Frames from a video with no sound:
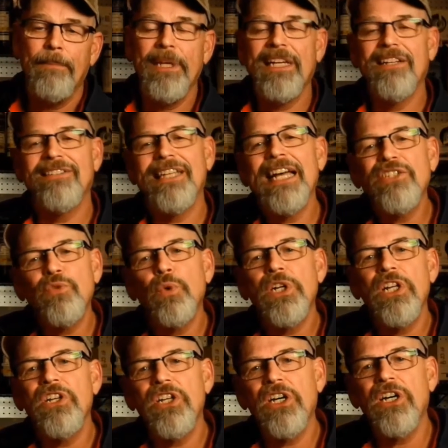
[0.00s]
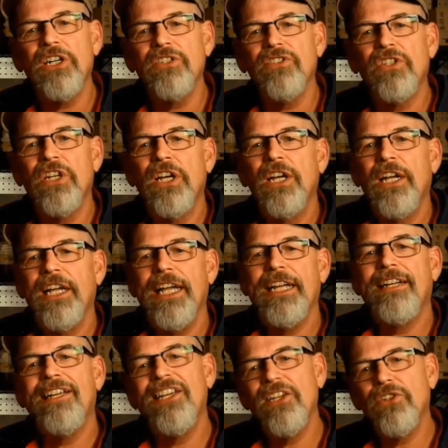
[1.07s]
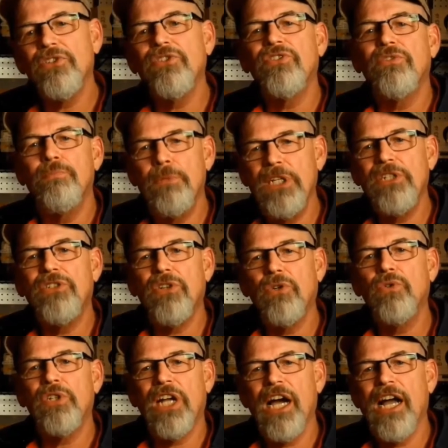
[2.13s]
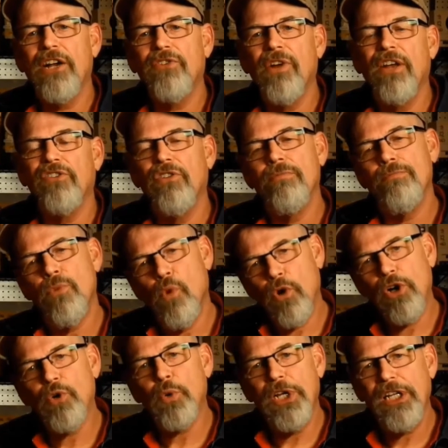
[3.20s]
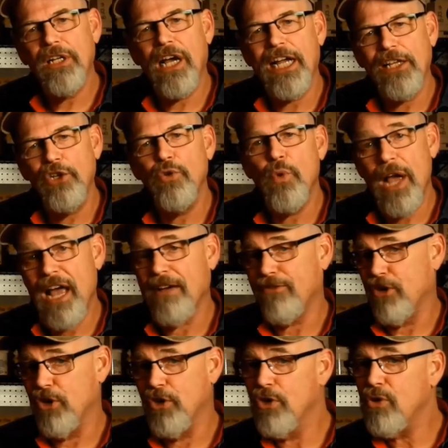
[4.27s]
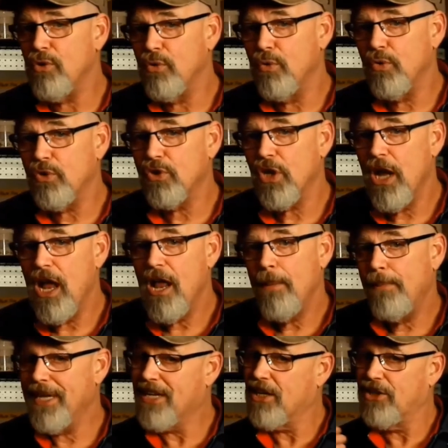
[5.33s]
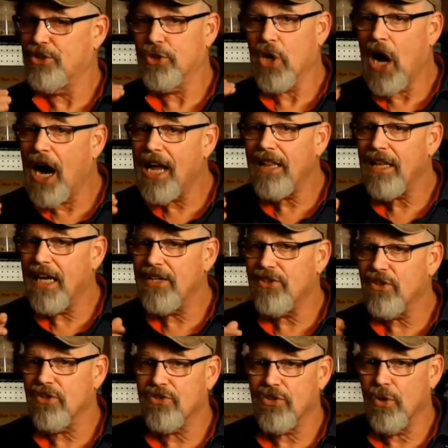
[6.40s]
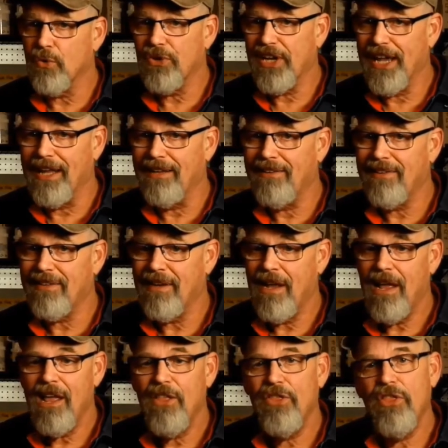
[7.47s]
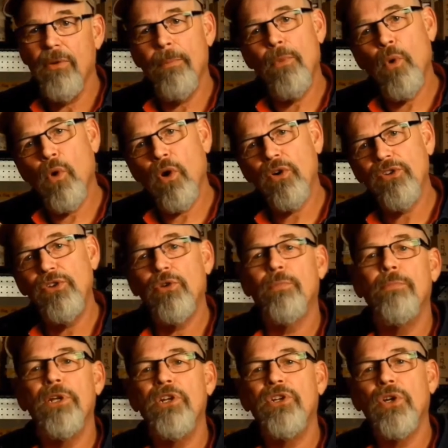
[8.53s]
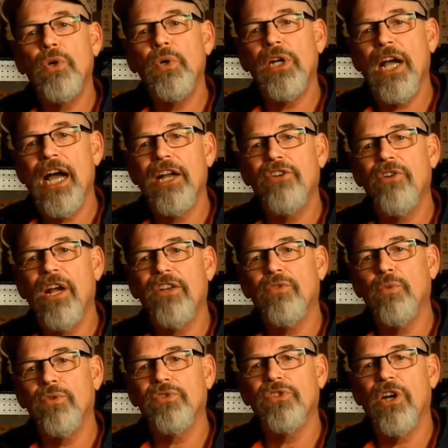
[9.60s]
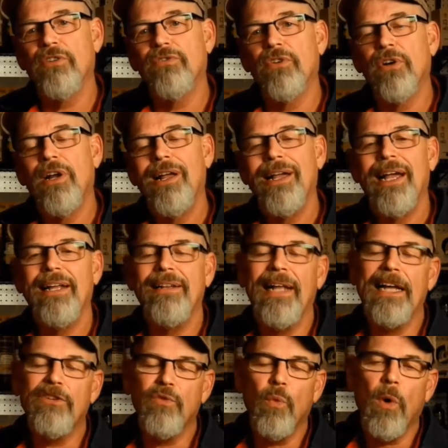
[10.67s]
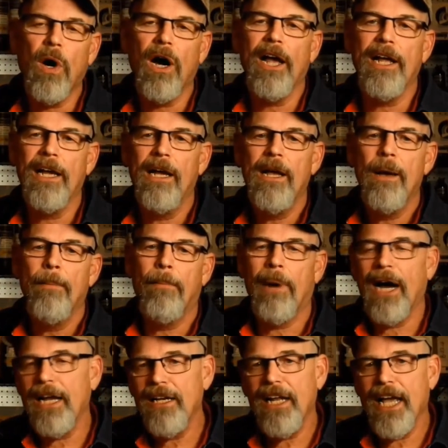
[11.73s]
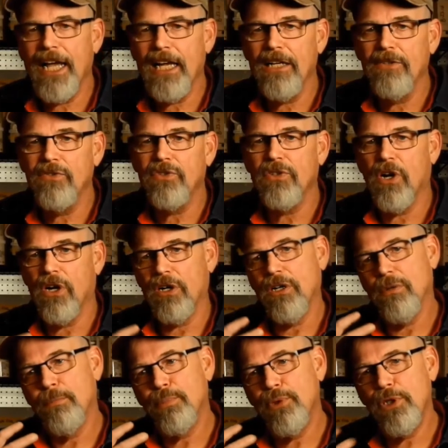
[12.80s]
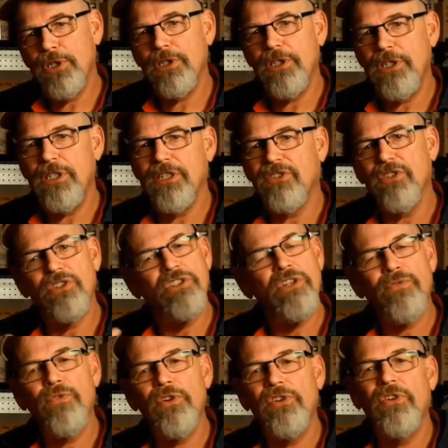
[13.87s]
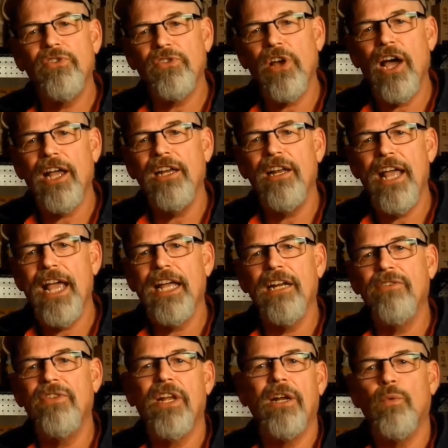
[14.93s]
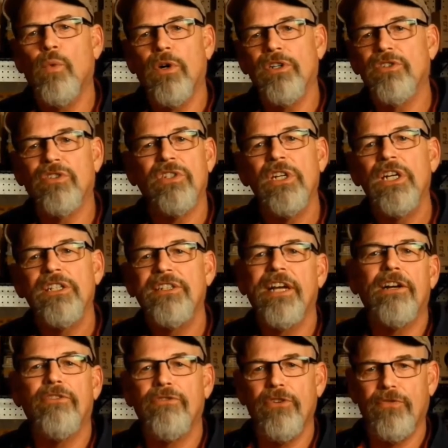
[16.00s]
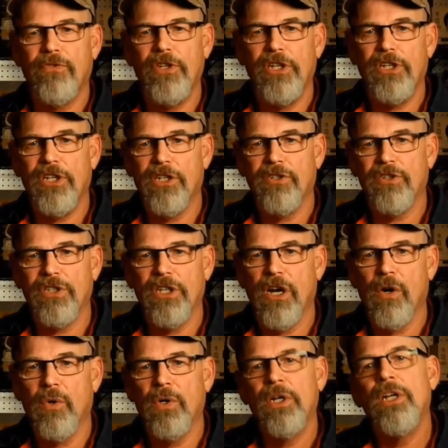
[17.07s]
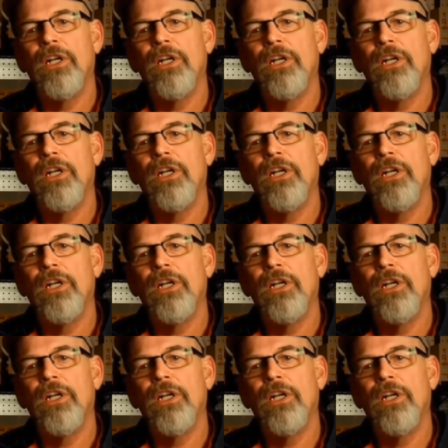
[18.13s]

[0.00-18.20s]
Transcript: because that's what it does. It kills mid-tone contrast. The more green light you have to use, because your highlights are so dense, the more your mid-tone contrast will suffer. And that's why my negatives are it's a different design negative than it was 10 or 15 years ago.